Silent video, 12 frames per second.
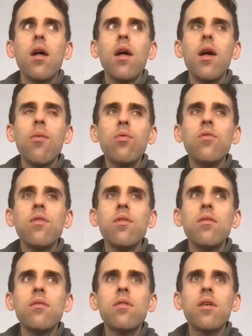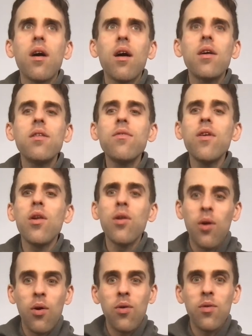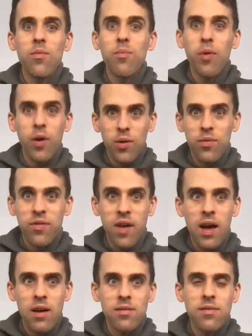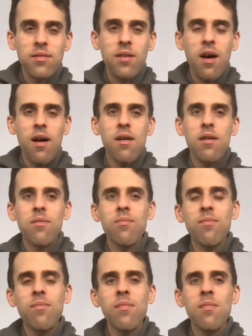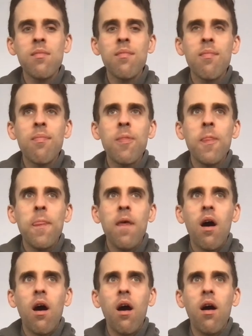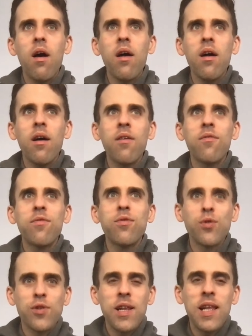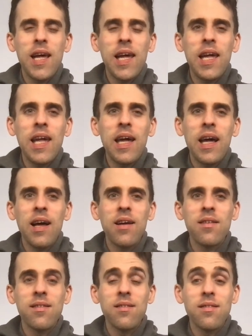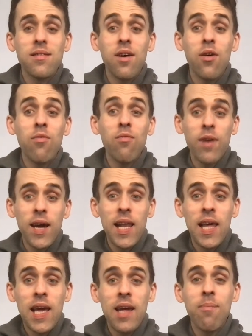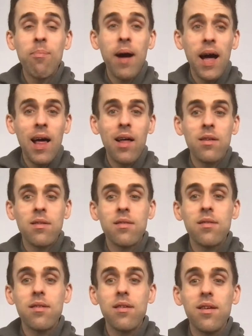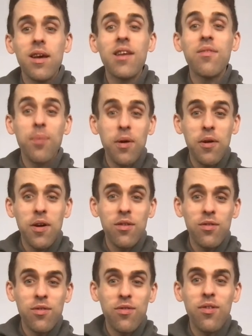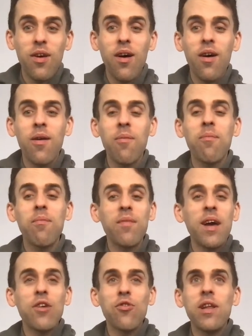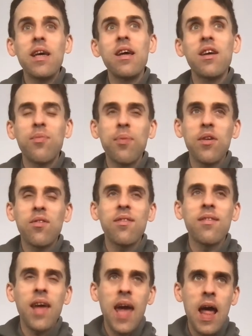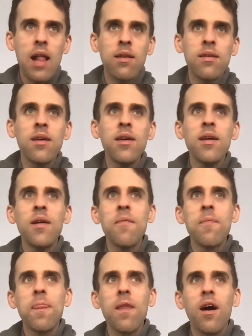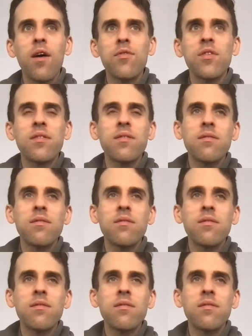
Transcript: it was a kind of a long process. Um, I unfortunately had a really bad experience. Um, actually, experiences again after.